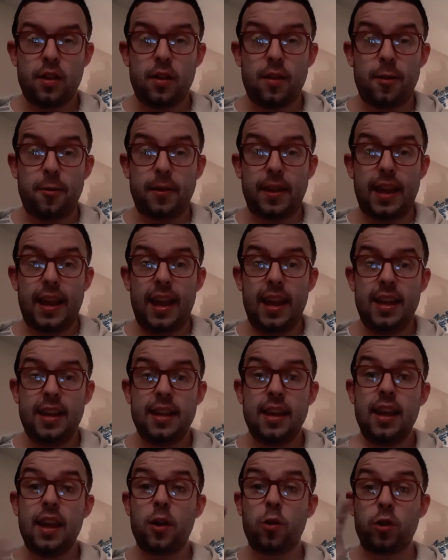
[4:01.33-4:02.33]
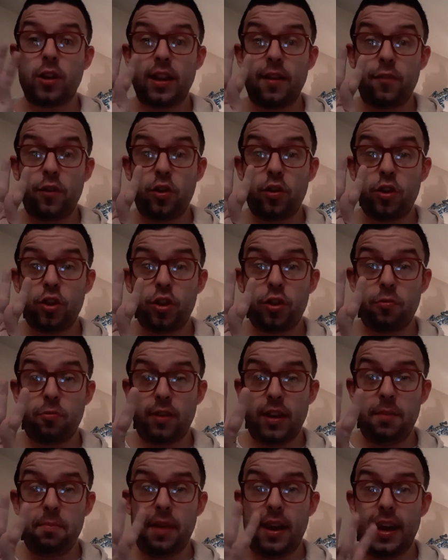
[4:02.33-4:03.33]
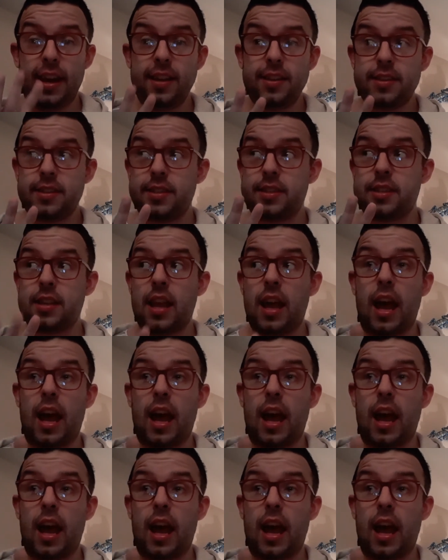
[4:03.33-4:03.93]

Okay, I'm going to give you 3 minutes.